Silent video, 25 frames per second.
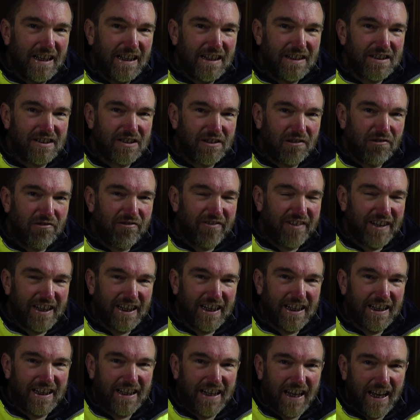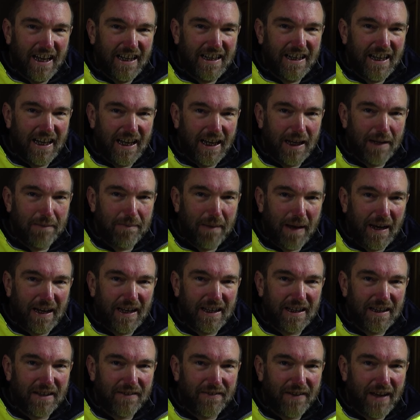solving it and getting heat back
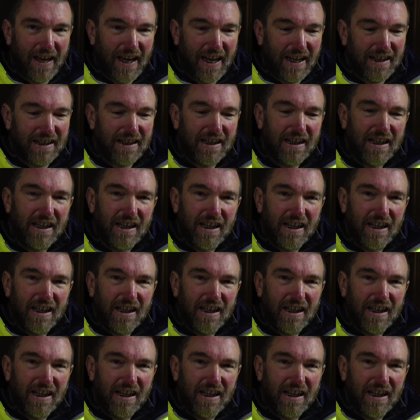in the van